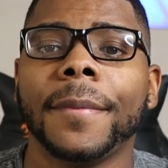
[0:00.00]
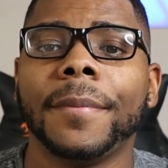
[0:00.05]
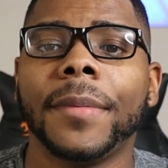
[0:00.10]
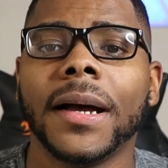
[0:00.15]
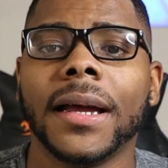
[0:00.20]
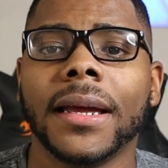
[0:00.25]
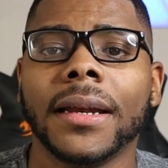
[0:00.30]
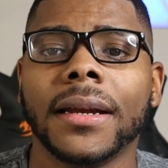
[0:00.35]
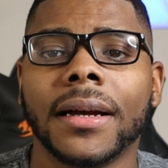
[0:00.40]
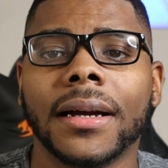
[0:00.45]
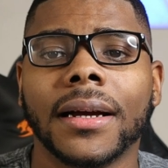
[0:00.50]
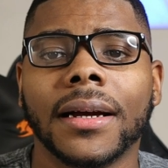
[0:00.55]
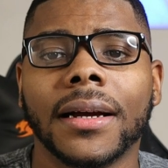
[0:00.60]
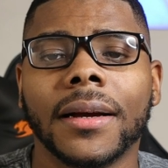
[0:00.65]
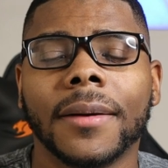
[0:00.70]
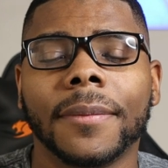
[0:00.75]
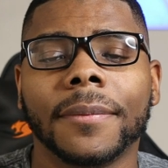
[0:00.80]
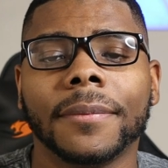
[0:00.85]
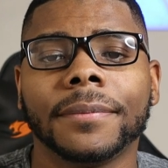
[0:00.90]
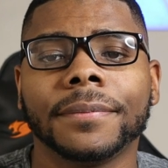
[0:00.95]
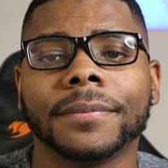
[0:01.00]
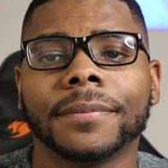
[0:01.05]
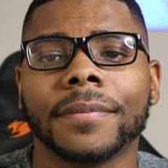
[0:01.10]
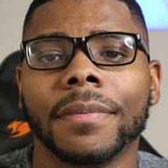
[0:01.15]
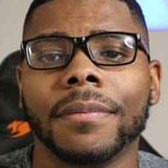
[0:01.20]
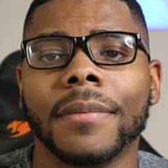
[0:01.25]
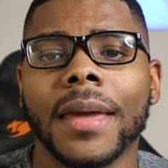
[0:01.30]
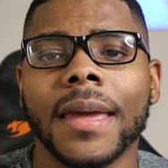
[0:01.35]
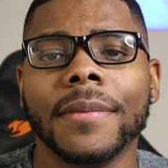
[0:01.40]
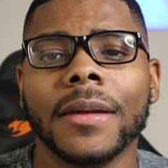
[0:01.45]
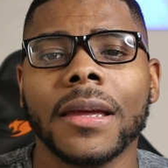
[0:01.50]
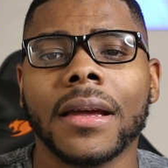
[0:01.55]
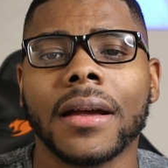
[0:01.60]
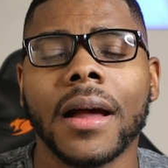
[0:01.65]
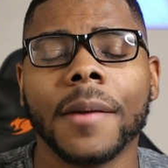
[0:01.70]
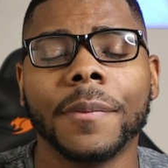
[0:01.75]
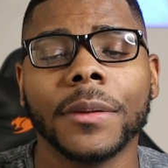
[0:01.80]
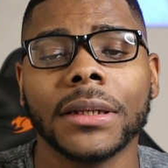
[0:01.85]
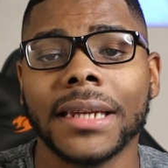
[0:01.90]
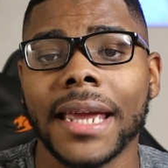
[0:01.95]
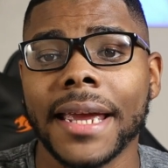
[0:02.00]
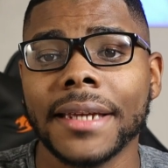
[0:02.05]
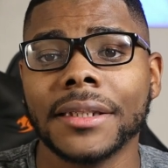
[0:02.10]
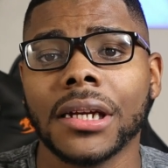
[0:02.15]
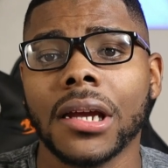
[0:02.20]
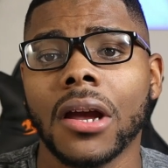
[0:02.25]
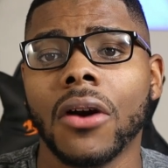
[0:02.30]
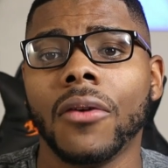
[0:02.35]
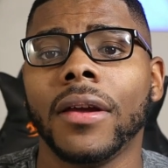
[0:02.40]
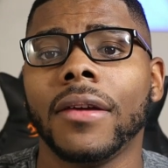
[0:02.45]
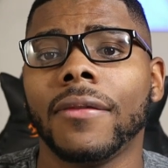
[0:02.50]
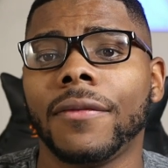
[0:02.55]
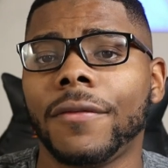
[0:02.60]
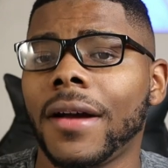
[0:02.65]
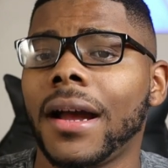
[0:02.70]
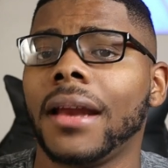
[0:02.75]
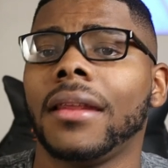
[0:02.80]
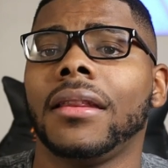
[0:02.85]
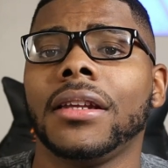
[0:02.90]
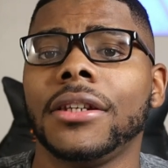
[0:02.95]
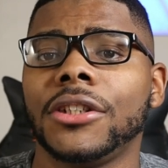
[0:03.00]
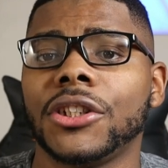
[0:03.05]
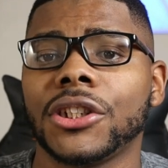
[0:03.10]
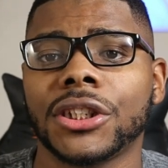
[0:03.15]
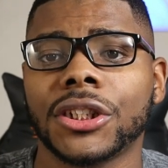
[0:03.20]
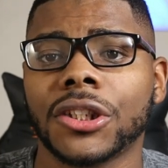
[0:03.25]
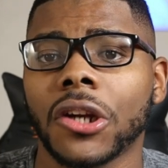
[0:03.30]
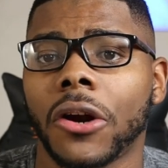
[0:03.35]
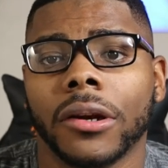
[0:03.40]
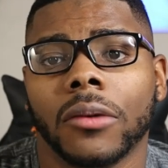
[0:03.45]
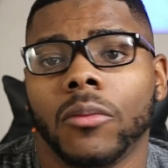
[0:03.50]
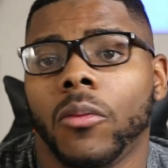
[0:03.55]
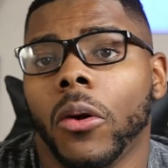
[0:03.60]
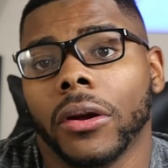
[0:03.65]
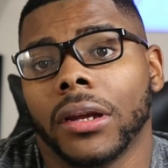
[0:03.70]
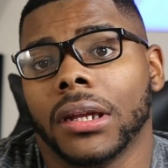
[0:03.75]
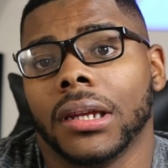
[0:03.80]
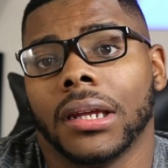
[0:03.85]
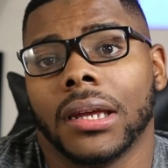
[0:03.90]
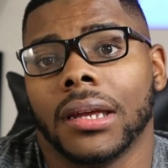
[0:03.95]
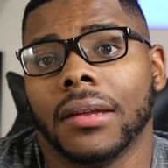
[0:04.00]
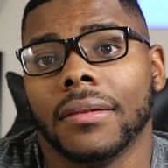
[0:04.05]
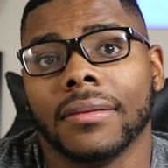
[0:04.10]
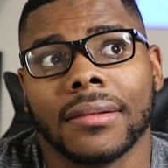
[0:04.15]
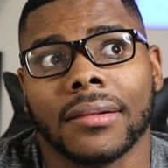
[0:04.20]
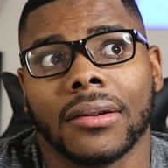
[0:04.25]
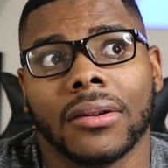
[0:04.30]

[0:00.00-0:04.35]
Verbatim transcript: But maybe a couple of days ago, it finally just started working again.